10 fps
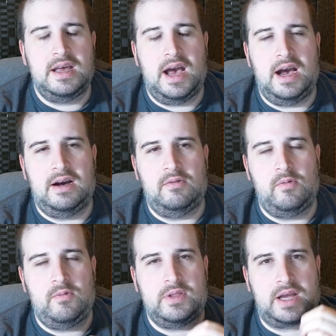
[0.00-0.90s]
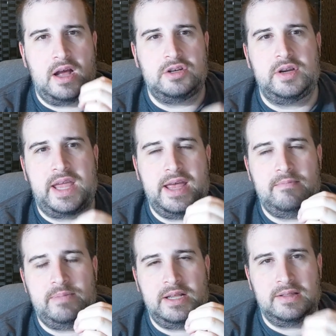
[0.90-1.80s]
the country
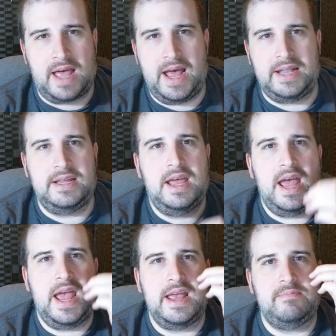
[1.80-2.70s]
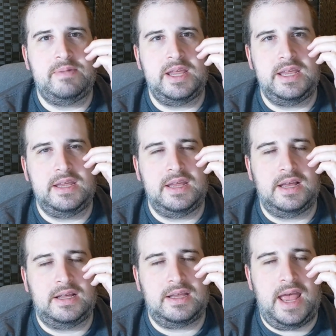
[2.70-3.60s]
can be led and
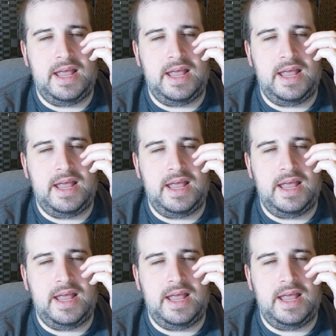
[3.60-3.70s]
we